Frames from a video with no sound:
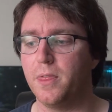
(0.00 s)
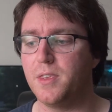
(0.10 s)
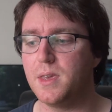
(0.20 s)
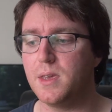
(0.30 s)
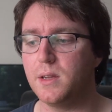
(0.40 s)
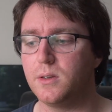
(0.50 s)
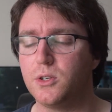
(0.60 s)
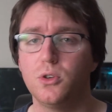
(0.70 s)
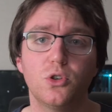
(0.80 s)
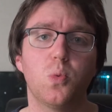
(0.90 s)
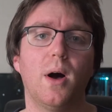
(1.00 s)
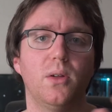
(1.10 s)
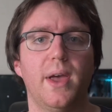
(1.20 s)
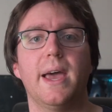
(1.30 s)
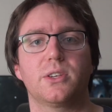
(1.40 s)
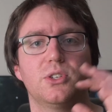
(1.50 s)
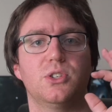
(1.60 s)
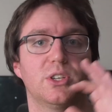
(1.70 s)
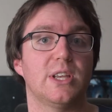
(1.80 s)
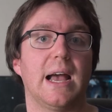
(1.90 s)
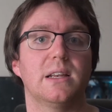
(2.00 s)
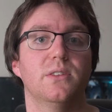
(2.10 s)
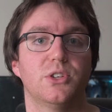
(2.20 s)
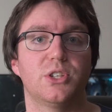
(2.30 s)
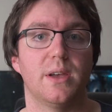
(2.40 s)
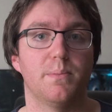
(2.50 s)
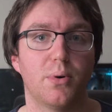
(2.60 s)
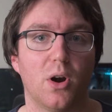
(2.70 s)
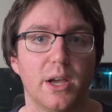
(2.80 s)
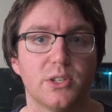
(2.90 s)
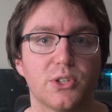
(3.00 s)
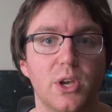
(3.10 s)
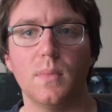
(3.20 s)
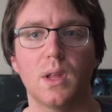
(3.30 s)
the 212X is exactly the same price